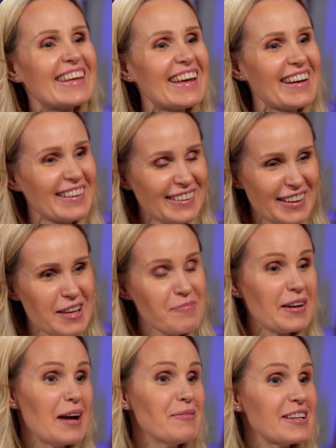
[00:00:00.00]
Yeah,
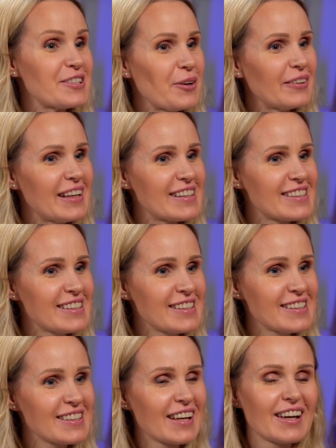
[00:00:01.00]
keep coming to our
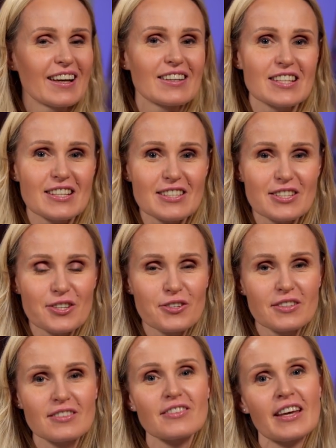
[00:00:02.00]
lessons. Dear
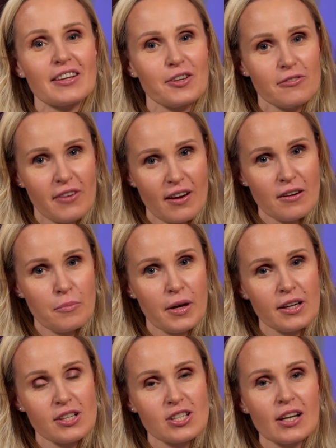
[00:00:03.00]
students, thank you very
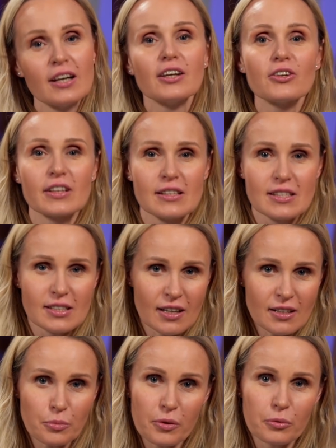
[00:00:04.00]
much. You can
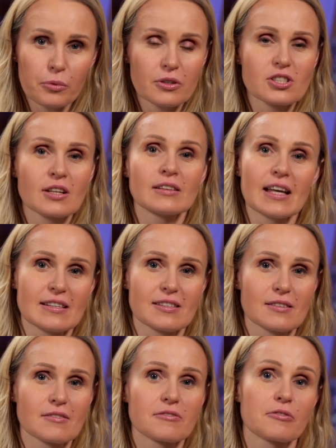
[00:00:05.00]
start with watching
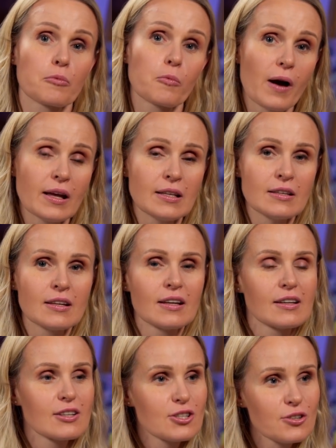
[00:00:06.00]
lessons from 1
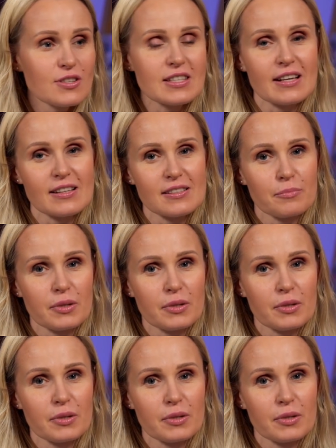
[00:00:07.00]
to 6,